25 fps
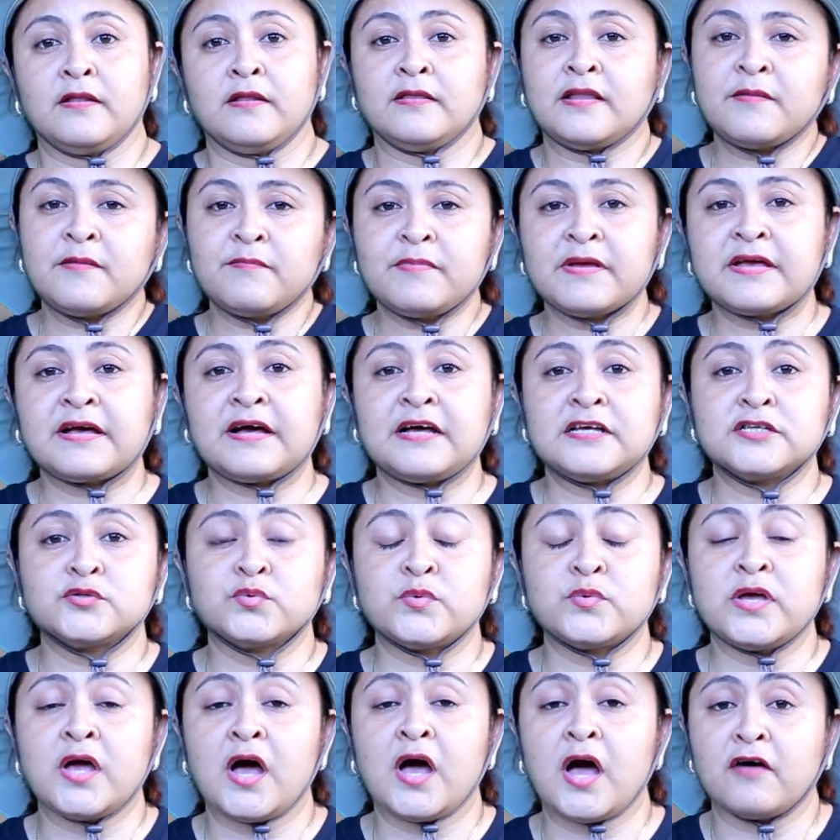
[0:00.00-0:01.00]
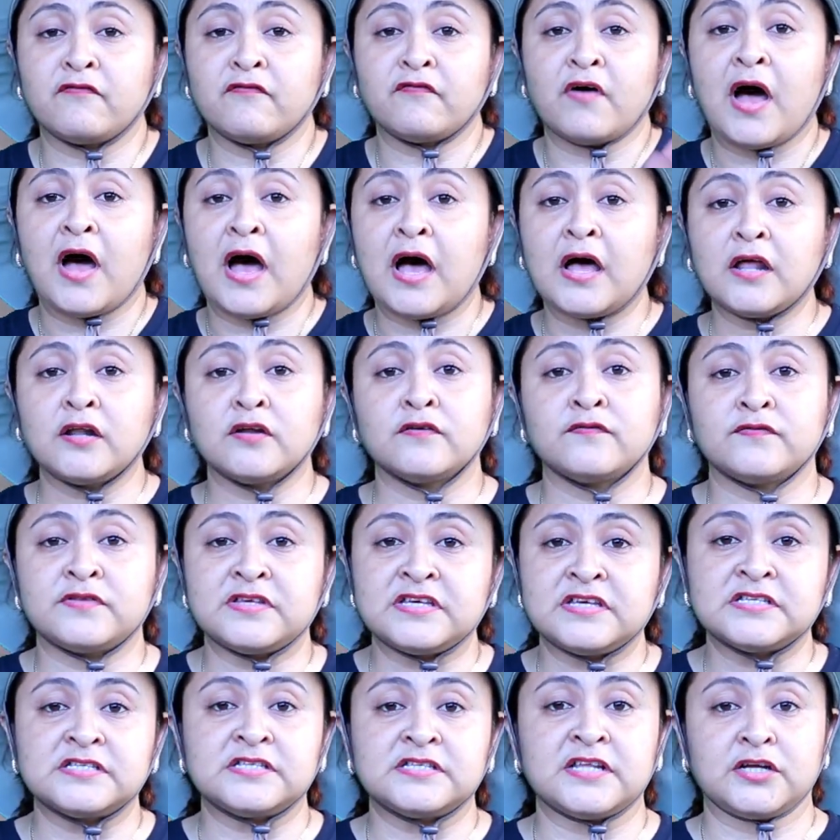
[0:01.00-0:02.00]
Not because we have all of
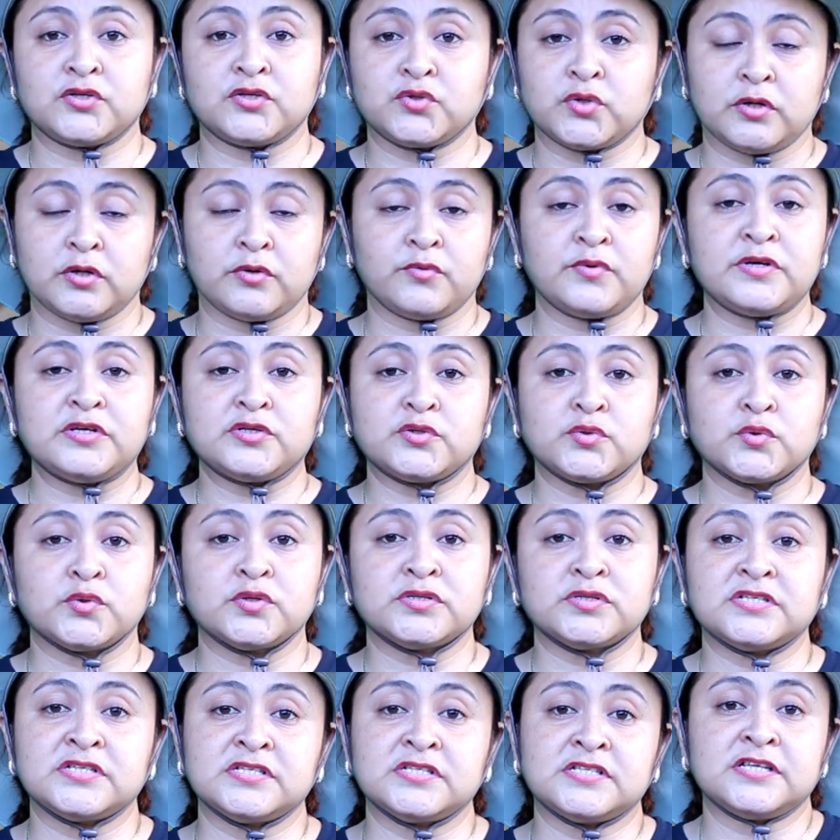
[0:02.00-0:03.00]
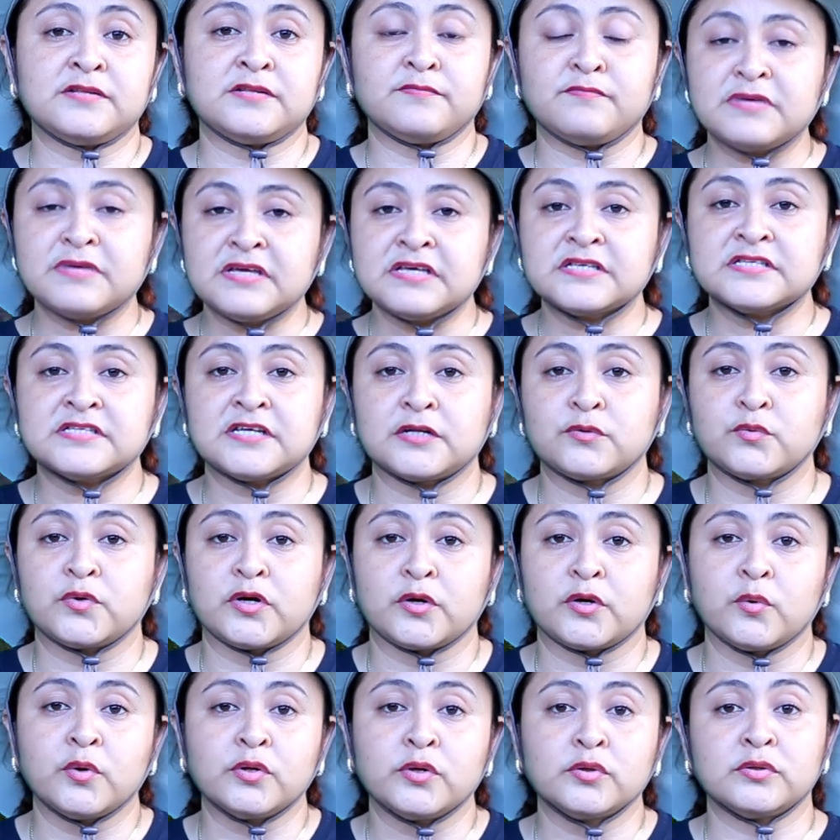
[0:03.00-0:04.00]
these natural resources, it means that
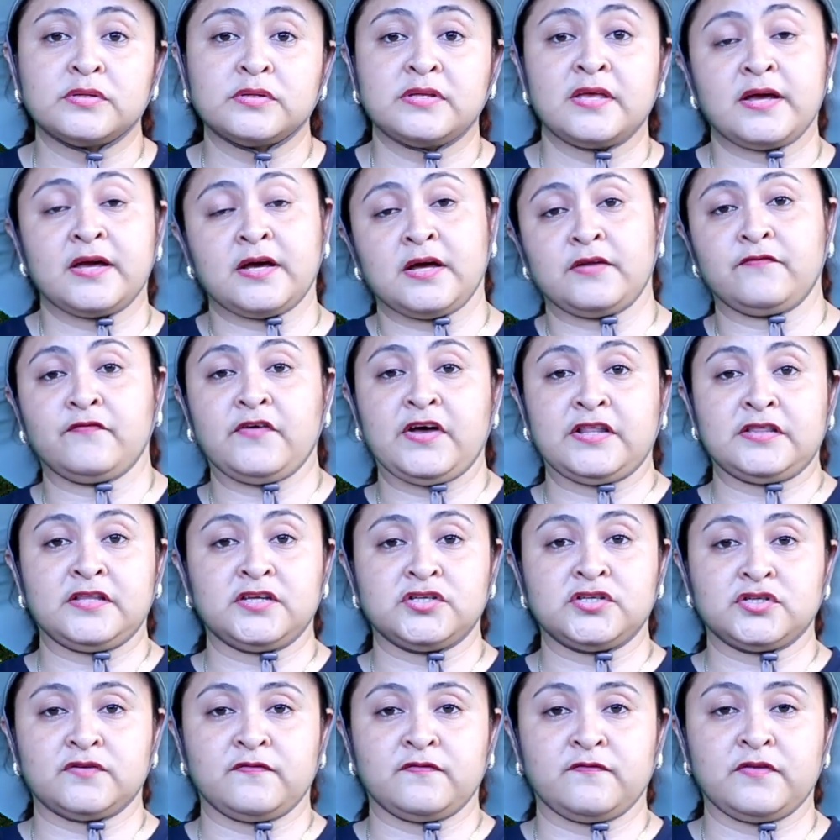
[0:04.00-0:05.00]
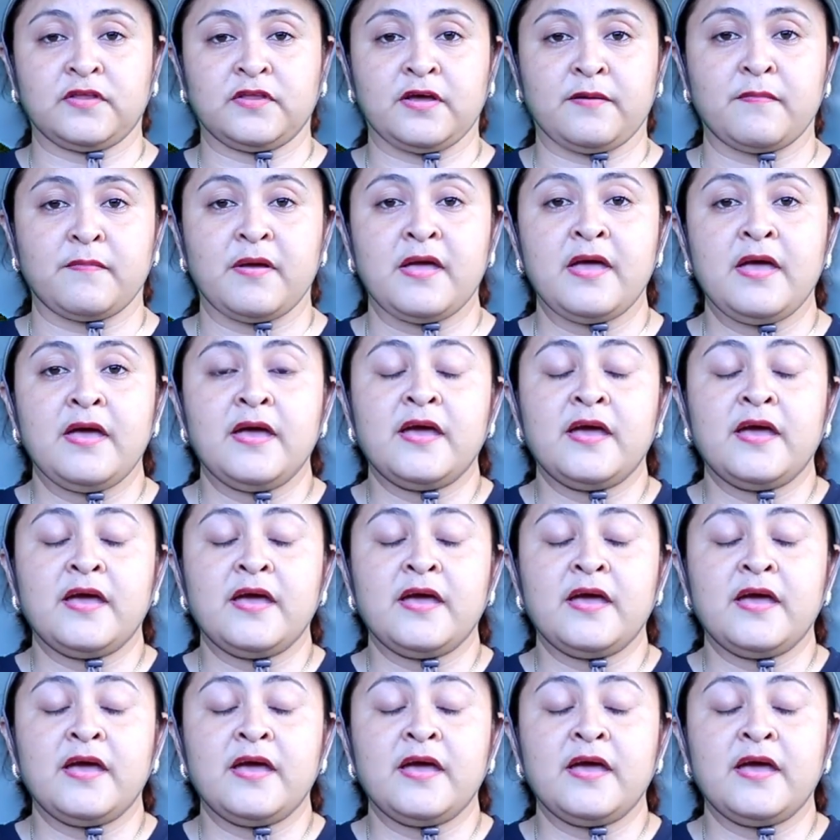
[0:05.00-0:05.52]
we're going to take advantage of them.